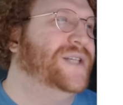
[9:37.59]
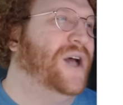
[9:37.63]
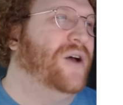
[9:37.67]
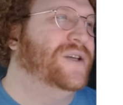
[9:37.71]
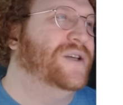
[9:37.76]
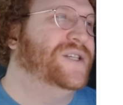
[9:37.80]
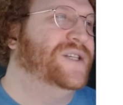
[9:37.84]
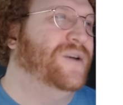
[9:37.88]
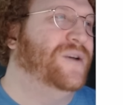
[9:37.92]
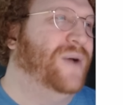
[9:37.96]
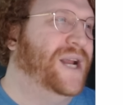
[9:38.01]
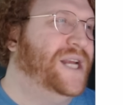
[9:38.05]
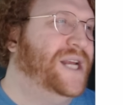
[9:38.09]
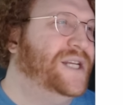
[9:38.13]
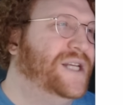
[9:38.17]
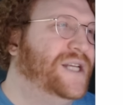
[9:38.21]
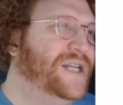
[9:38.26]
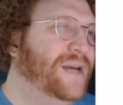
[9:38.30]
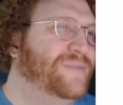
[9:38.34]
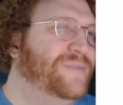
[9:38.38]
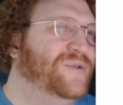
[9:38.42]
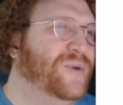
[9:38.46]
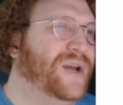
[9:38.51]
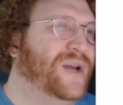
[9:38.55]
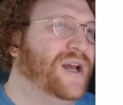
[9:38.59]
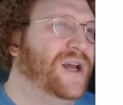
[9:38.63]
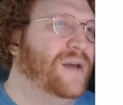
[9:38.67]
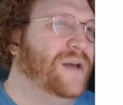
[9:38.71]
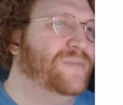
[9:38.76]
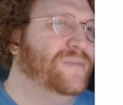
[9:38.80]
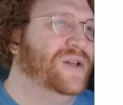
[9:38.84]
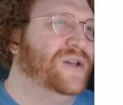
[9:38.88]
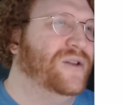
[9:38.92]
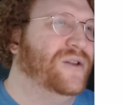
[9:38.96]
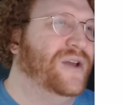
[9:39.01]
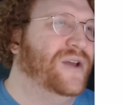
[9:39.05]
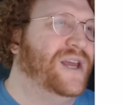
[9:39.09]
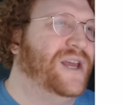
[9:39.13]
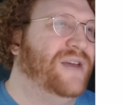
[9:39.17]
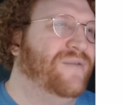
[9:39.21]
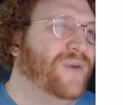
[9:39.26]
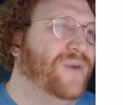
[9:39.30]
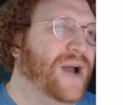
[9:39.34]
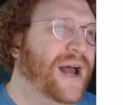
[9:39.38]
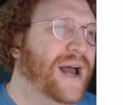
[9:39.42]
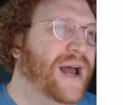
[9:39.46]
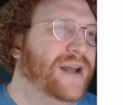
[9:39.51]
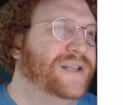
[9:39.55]
Also, any tips when it comes to looking
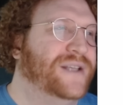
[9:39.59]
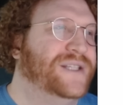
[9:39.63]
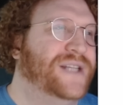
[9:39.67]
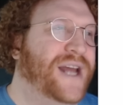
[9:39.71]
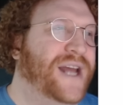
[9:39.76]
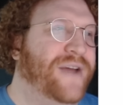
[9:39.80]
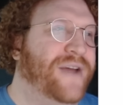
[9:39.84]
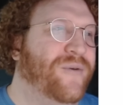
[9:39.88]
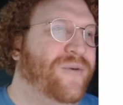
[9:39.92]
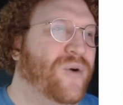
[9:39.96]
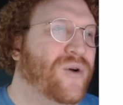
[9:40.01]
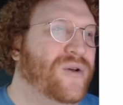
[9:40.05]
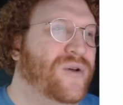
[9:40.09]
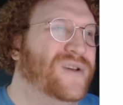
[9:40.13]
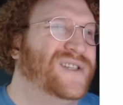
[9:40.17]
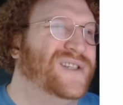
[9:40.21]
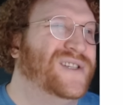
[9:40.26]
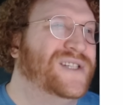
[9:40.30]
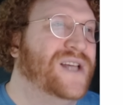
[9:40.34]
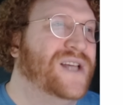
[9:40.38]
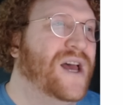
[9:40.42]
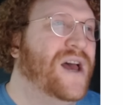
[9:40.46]
for out-of-state roles?